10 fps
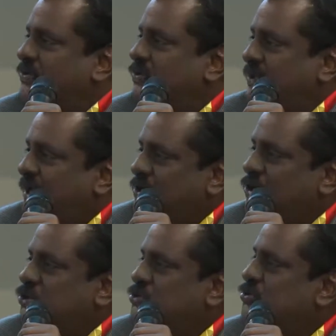So that
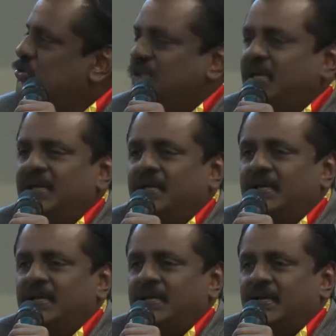goes to the
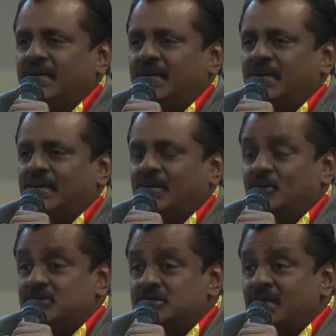
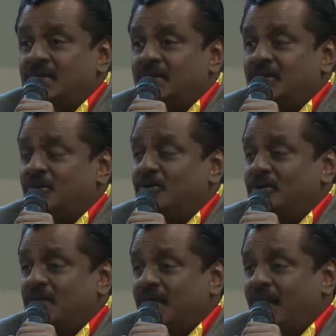consultant, not
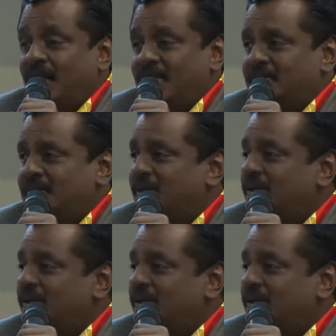to the client.